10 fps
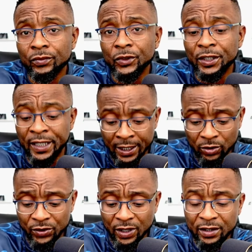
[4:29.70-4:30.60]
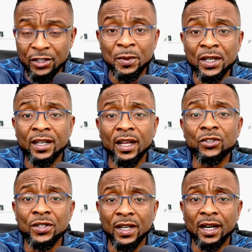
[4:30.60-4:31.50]
Dangote is speaking
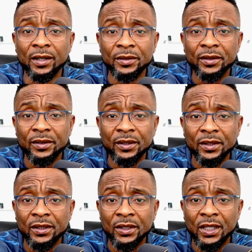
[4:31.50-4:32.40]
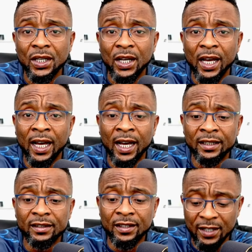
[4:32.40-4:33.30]
out now.
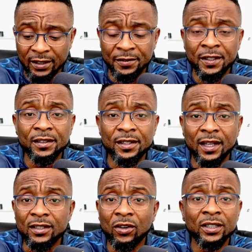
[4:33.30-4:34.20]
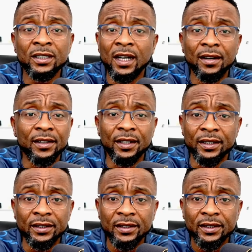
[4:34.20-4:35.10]
And these are the things that
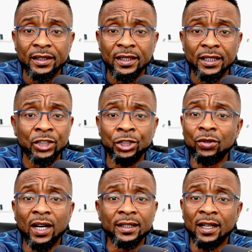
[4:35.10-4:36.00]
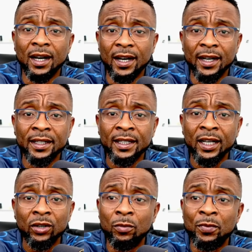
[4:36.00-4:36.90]
ordinarily you and I
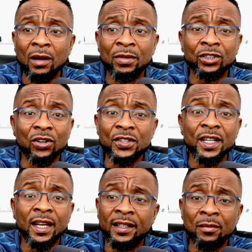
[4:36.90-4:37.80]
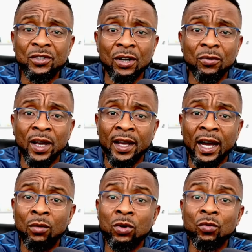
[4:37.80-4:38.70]
will probably just hear them somewhere
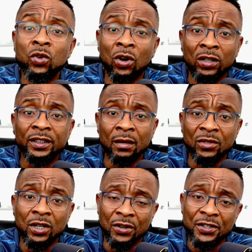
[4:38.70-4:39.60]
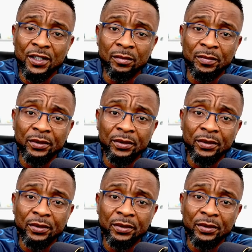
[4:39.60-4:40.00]
and we will call them gossip.